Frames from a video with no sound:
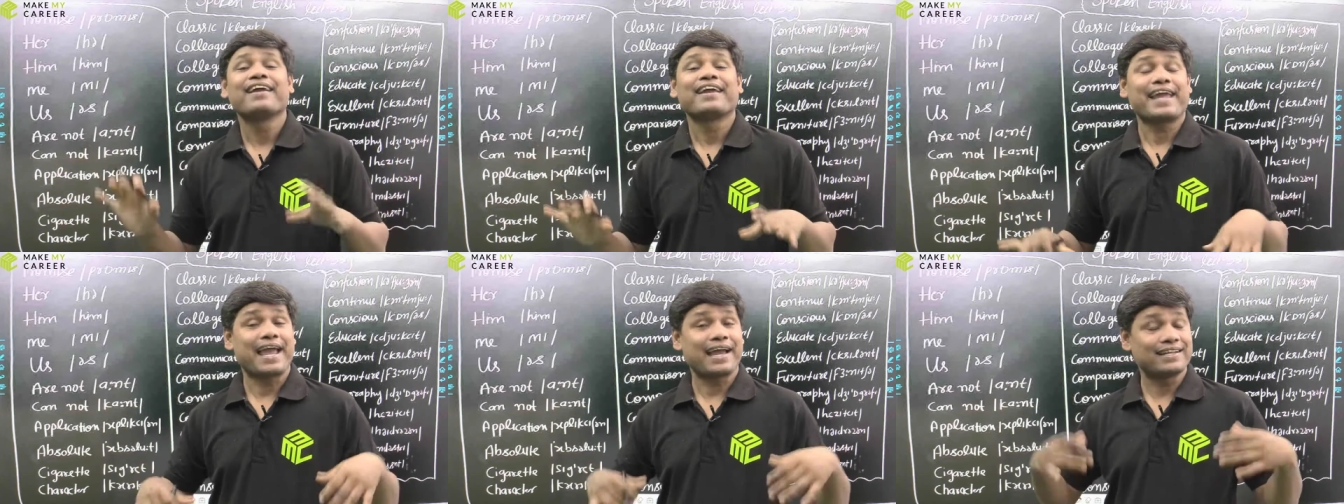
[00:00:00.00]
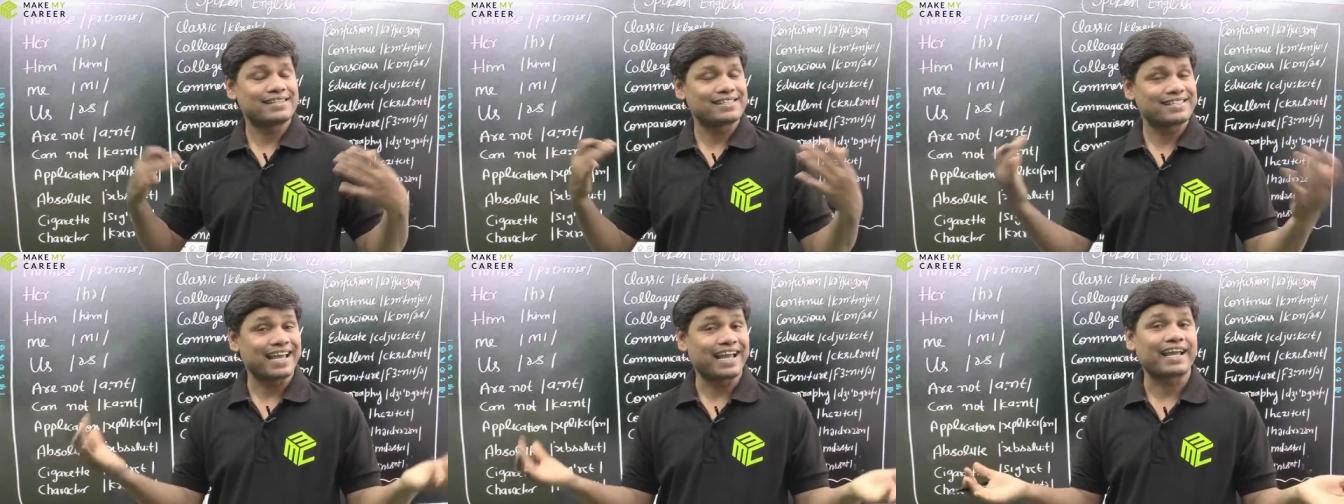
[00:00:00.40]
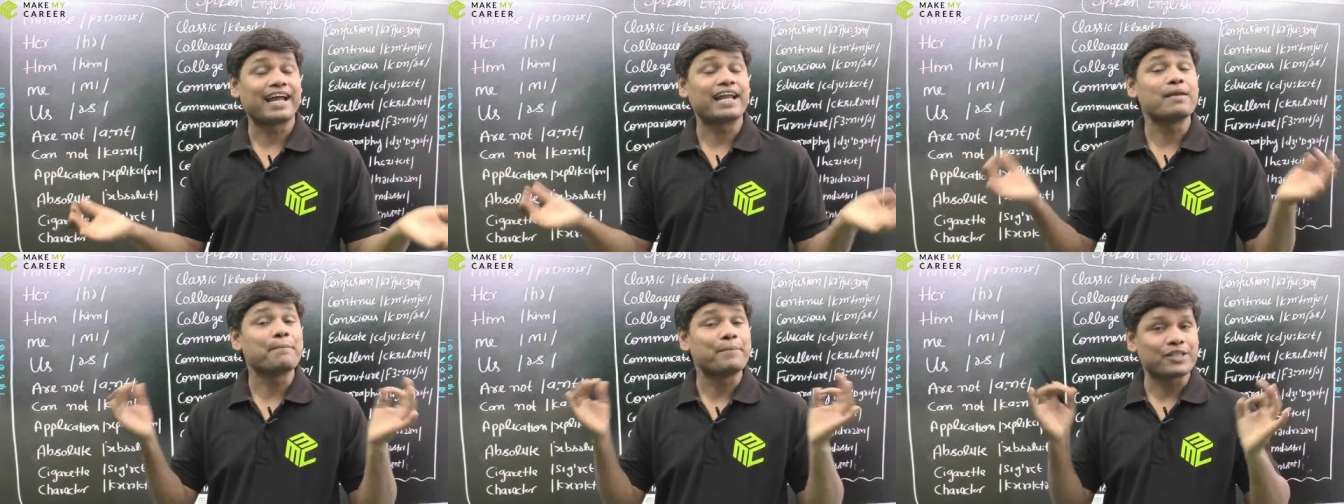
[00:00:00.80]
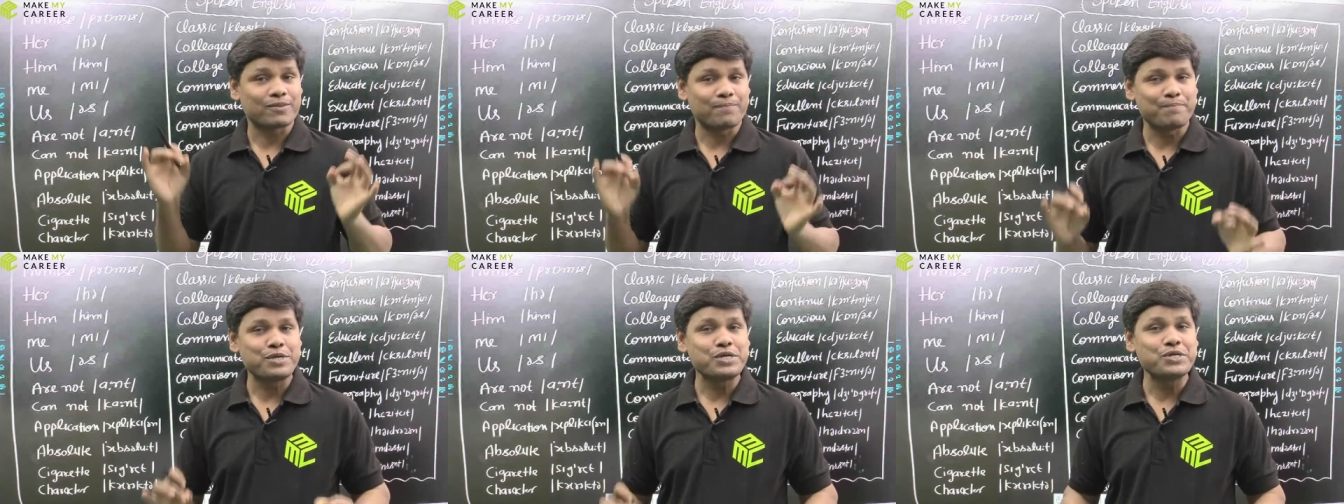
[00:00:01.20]
and second with
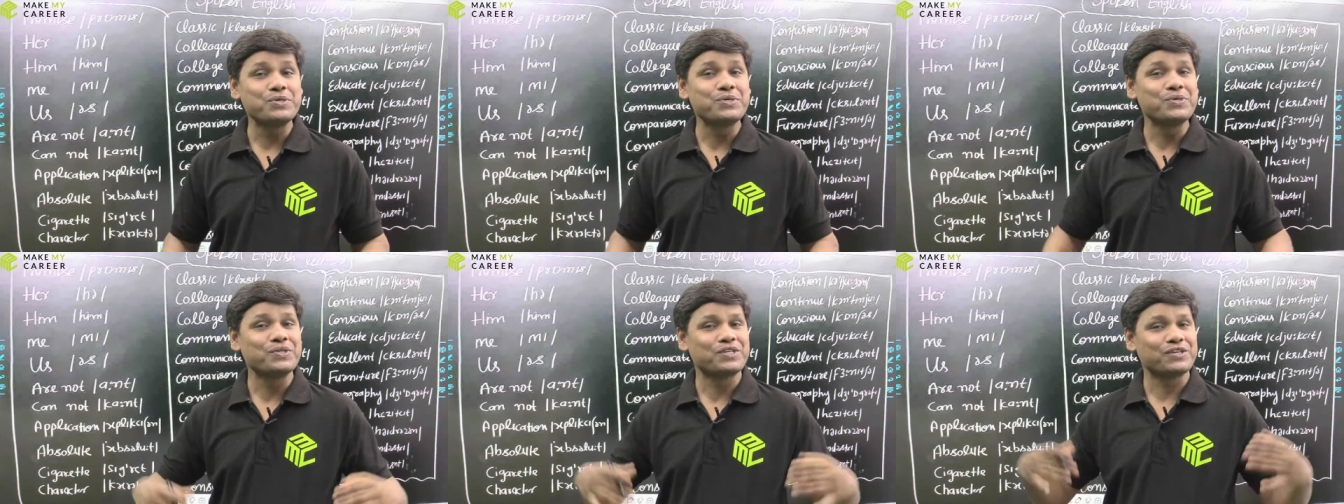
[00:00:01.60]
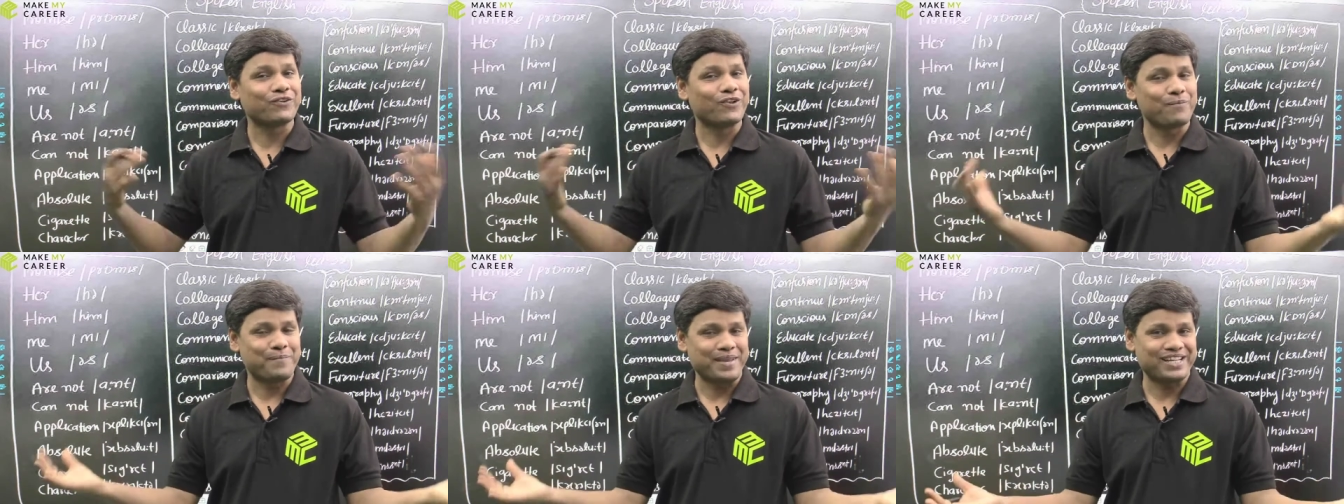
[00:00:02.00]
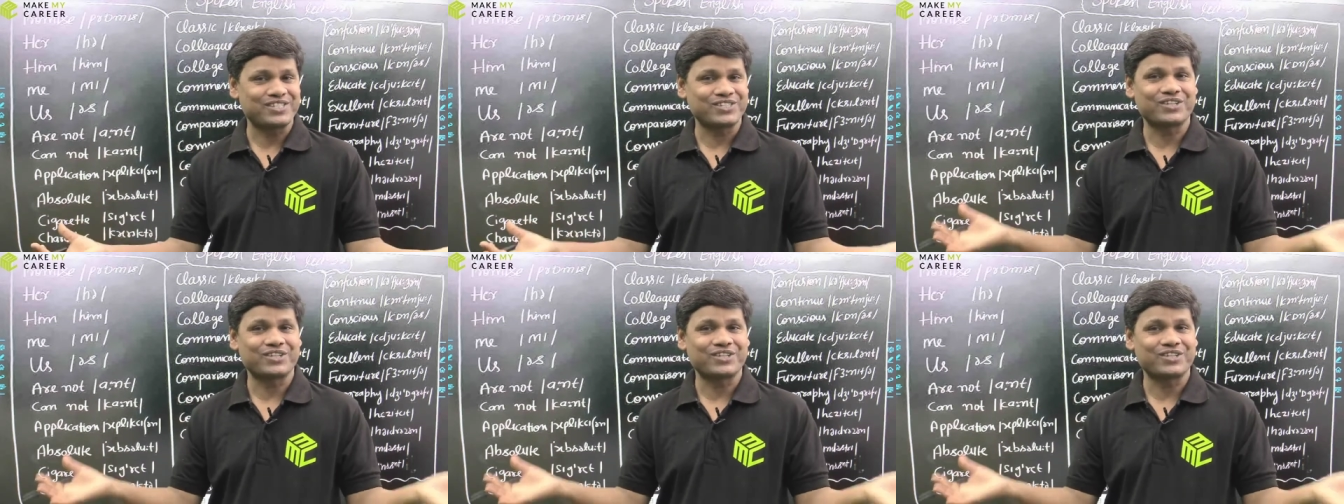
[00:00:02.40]
beautiful picture.